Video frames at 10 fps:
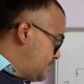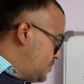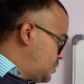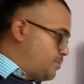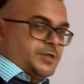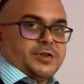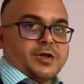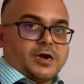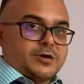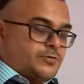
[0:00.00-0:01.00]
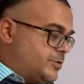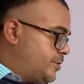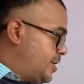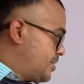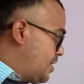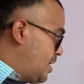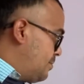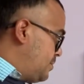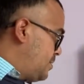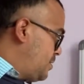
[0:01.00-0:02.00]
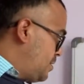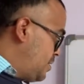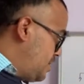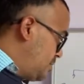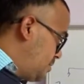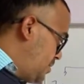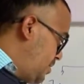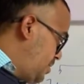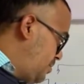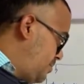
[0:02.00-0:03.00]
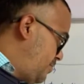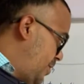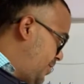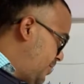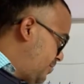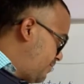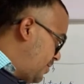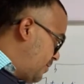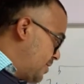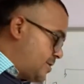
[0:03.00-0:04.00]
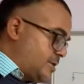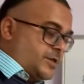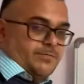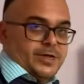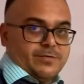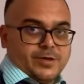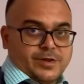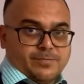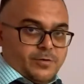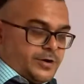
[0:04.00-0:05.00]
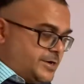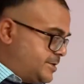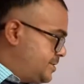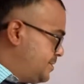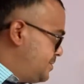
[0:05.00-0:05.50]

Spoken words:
So with regard to your exams, these various frequencies are very, very important.